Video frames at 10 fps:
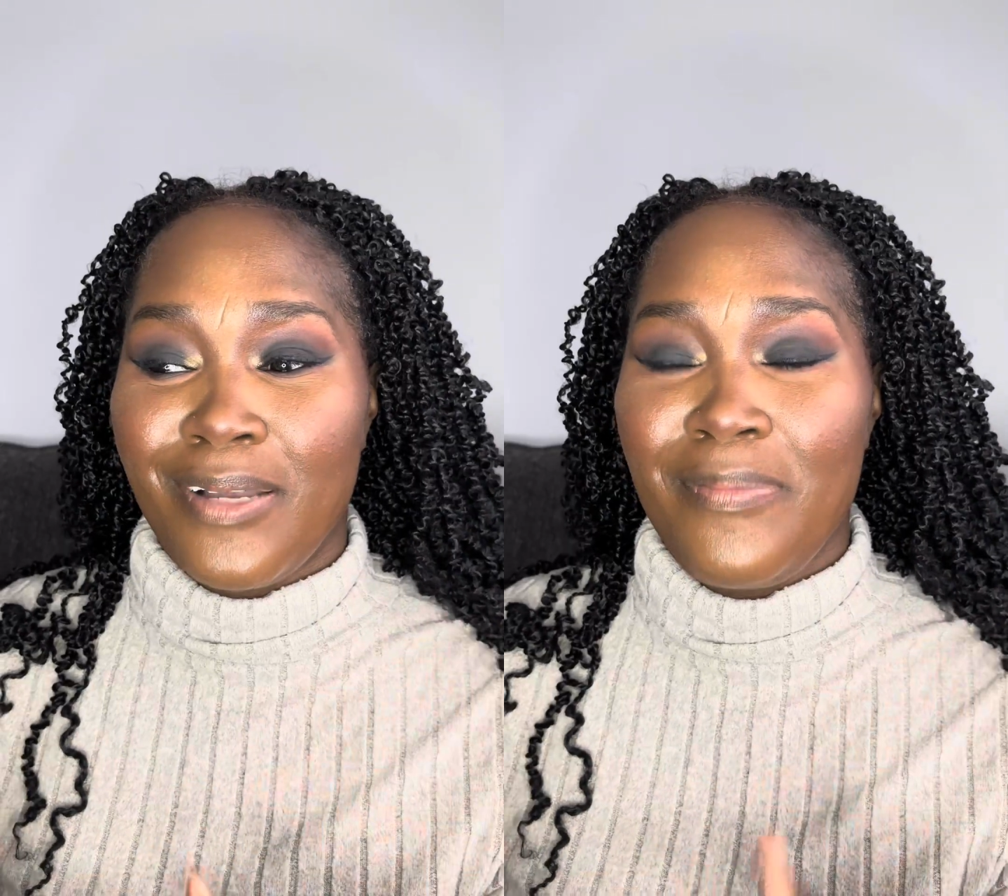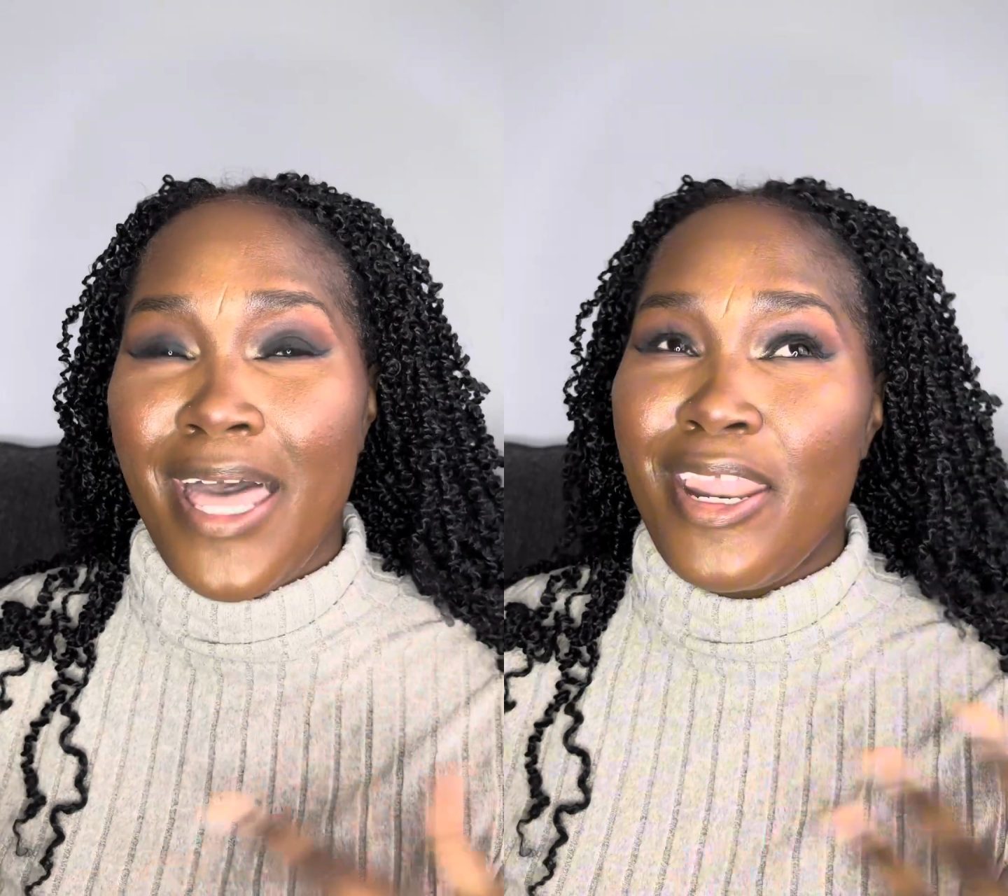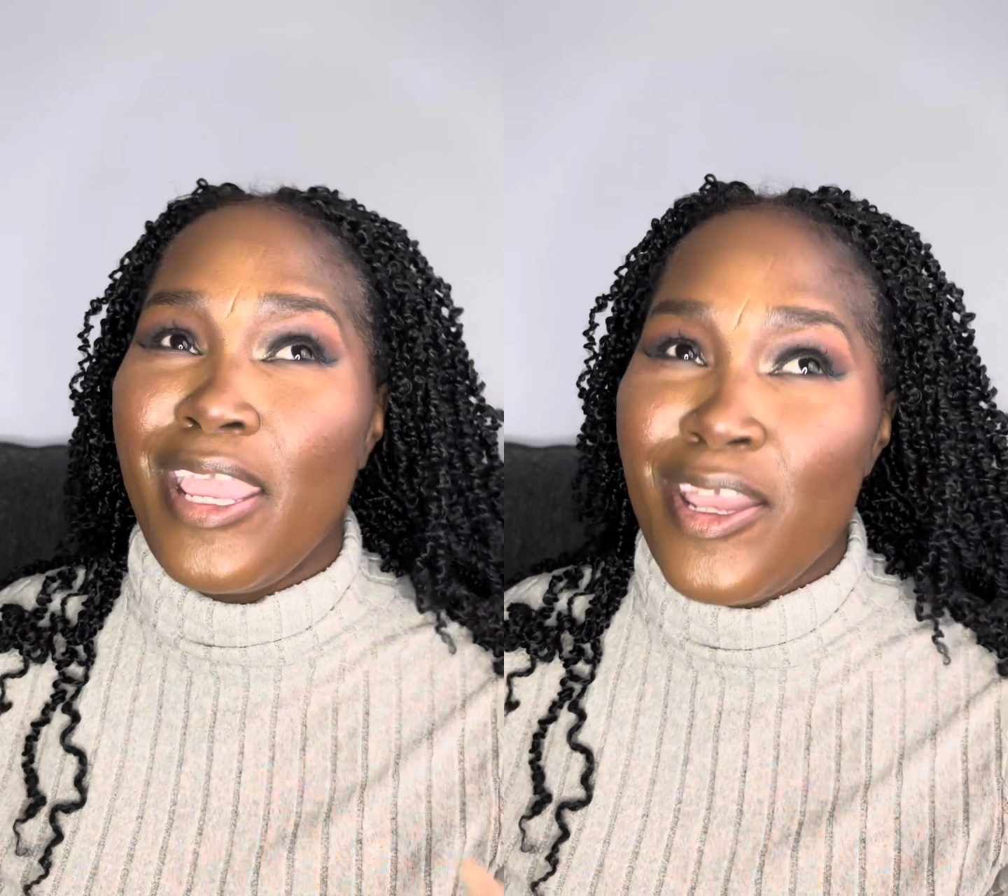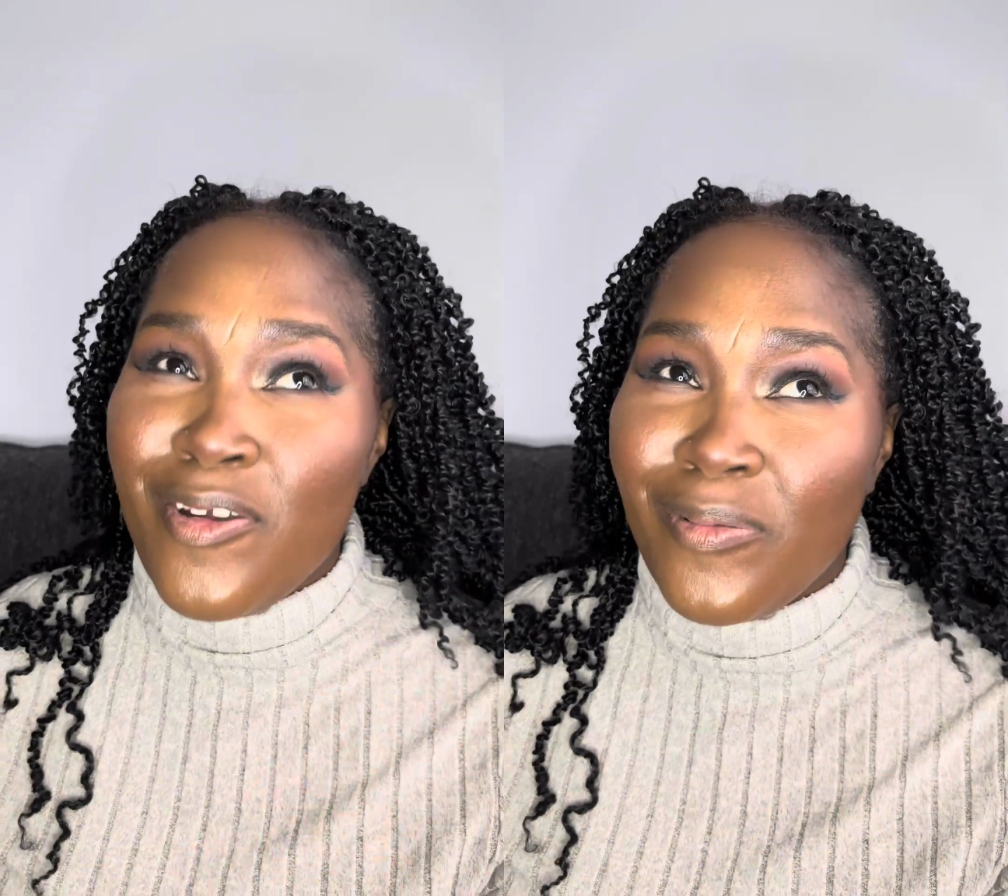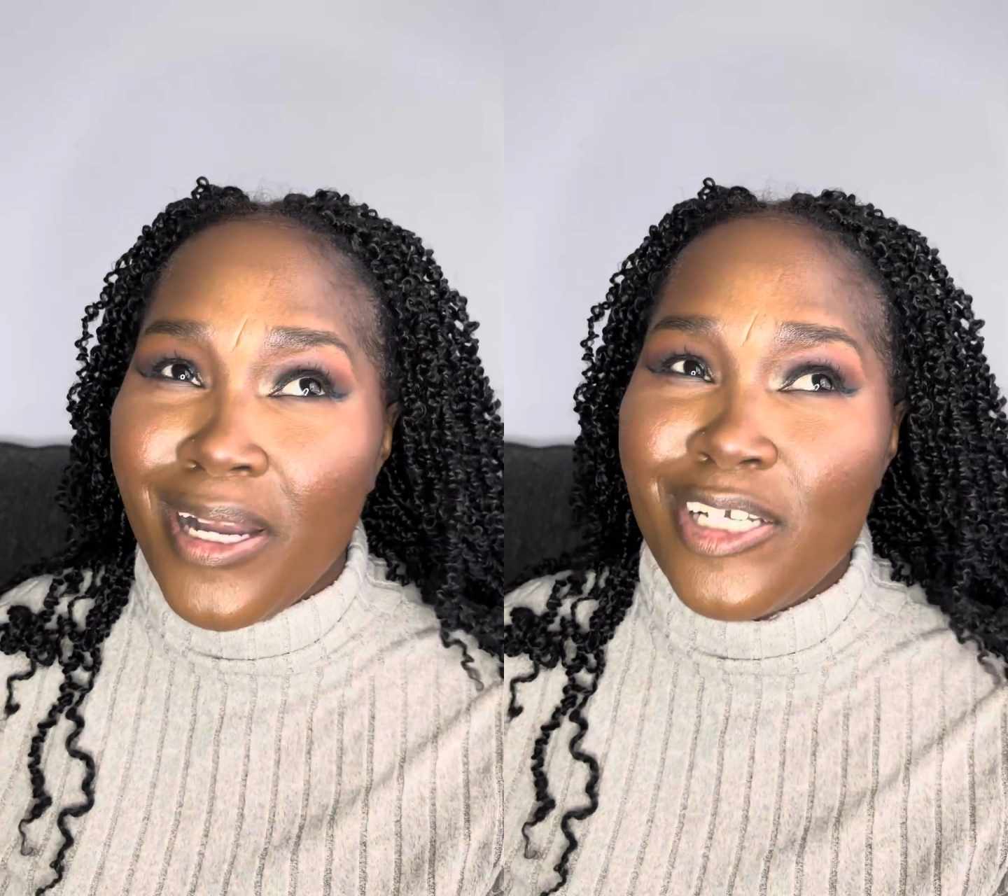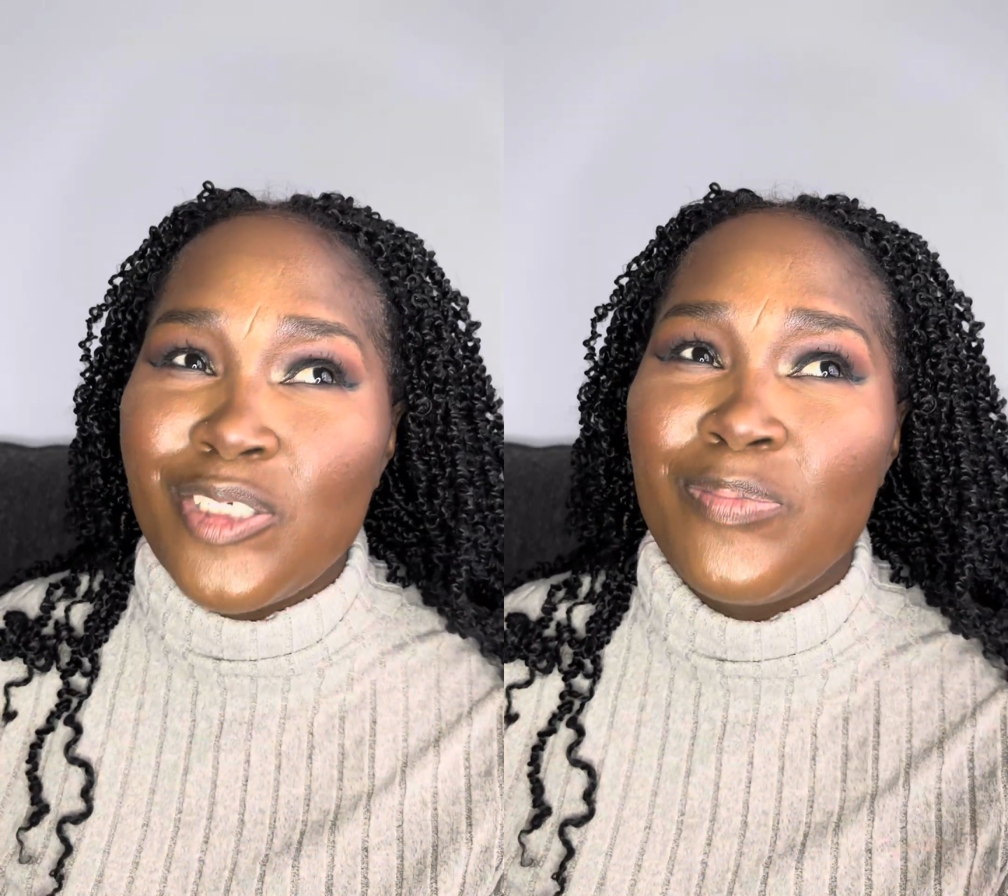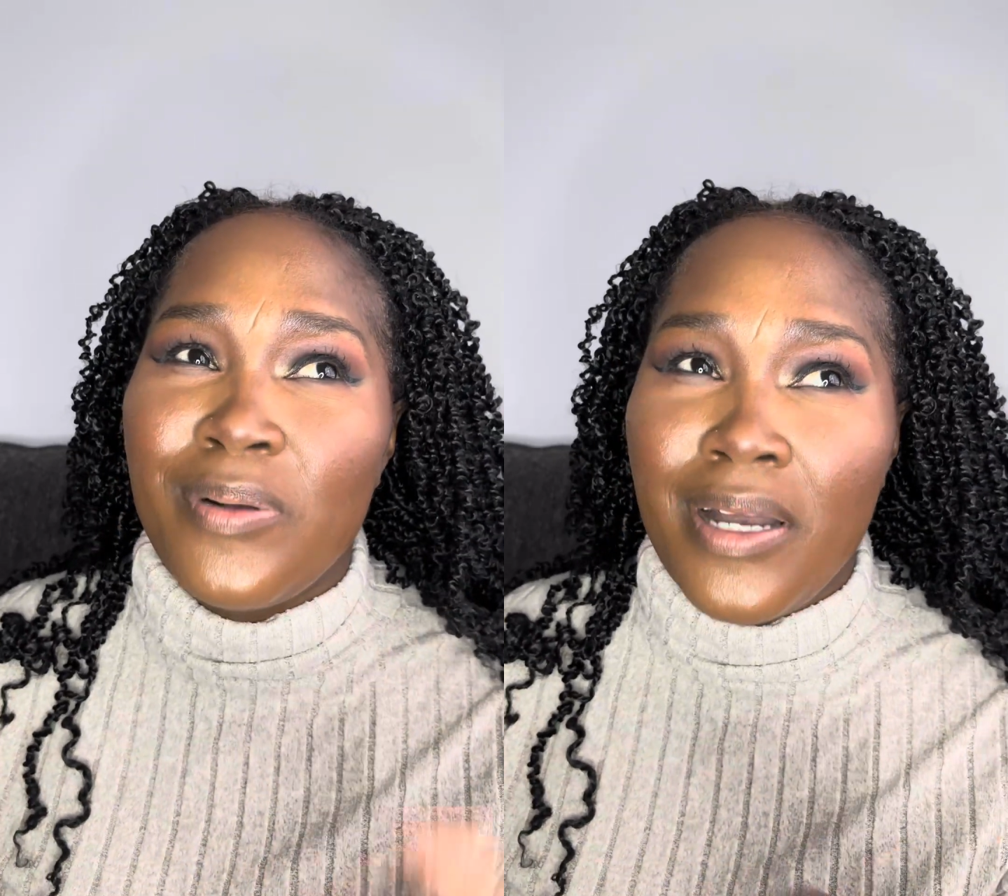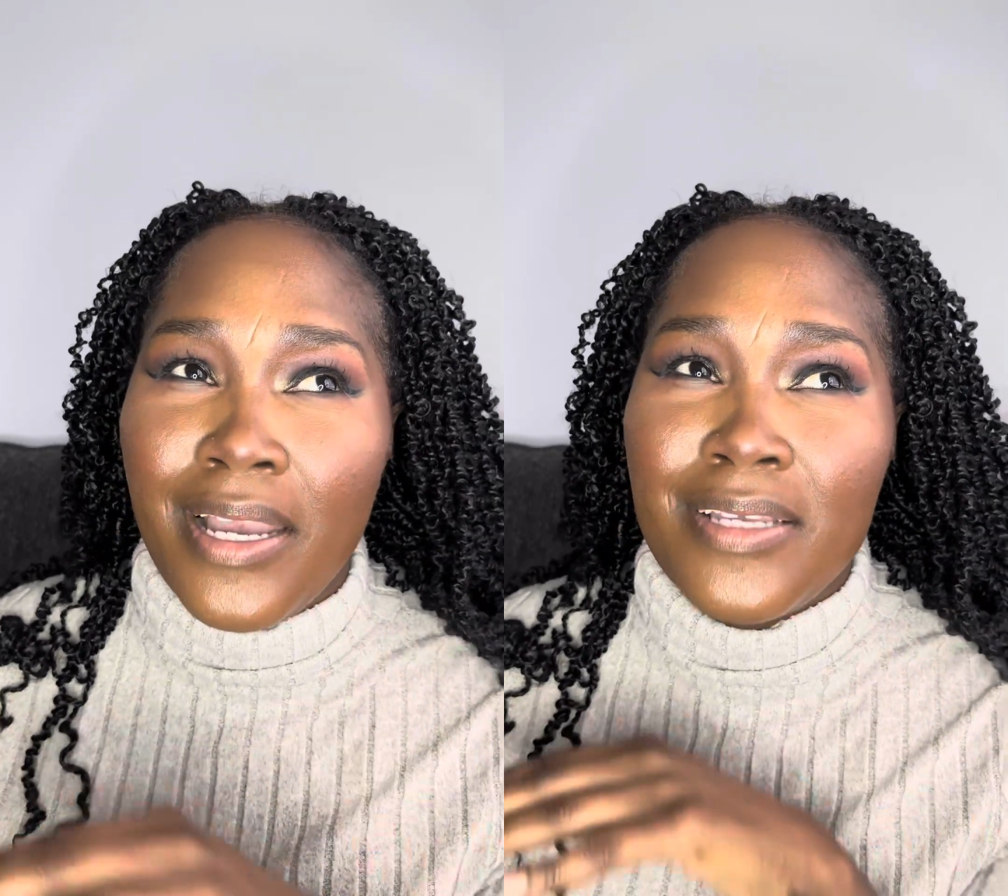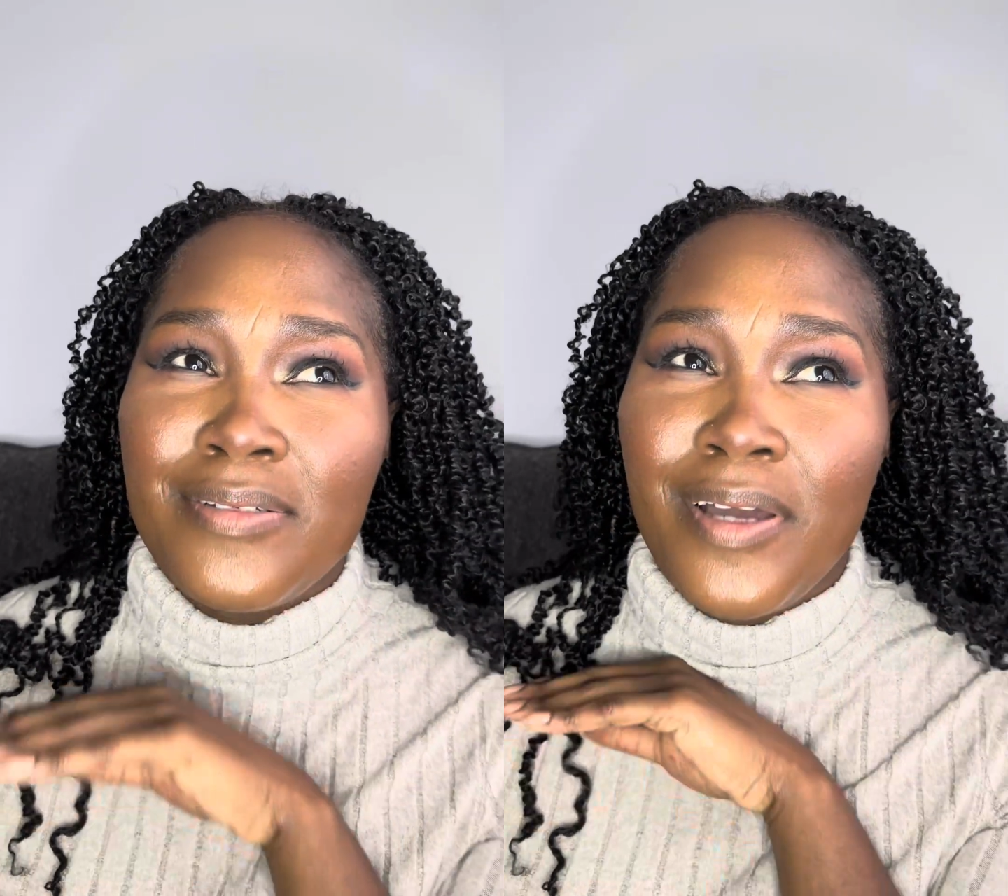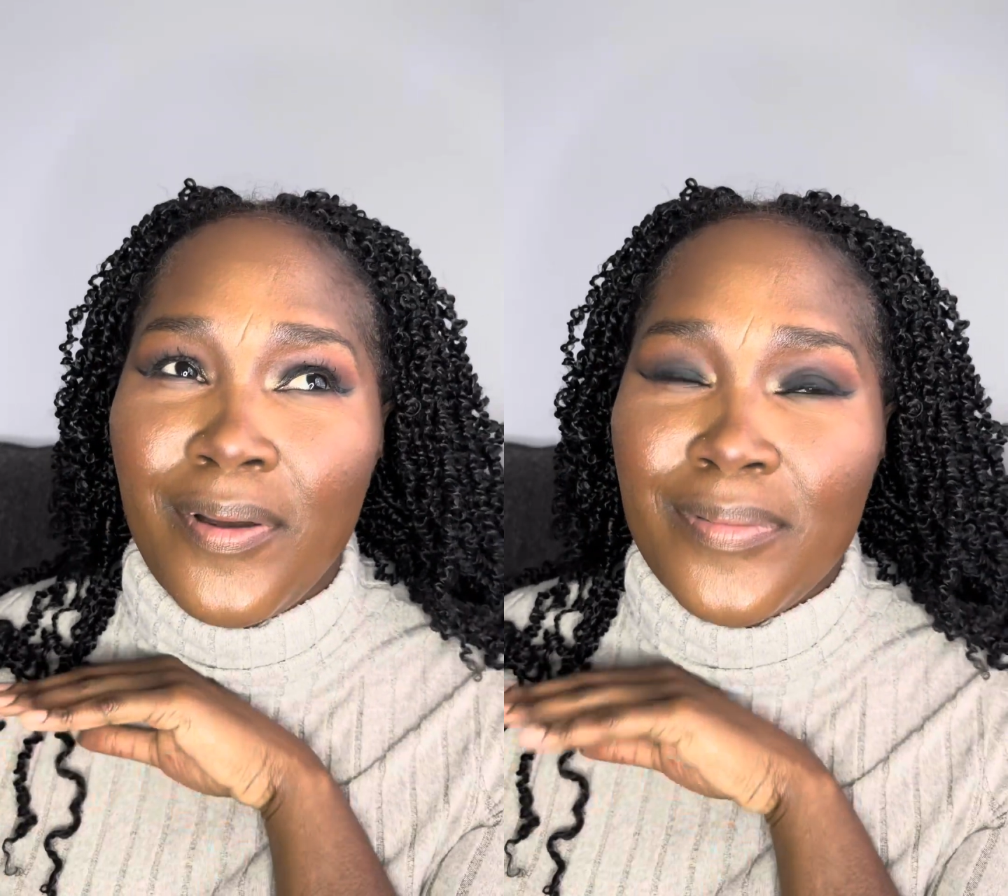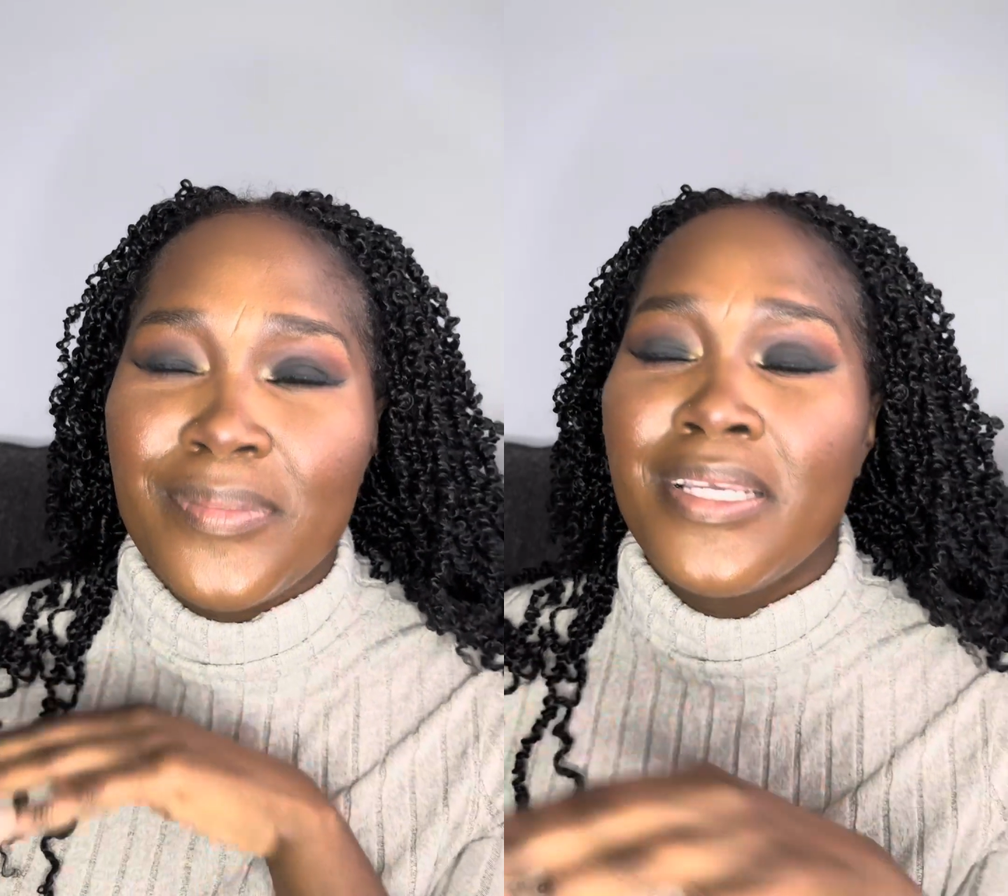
I'm not in a rush, but you know,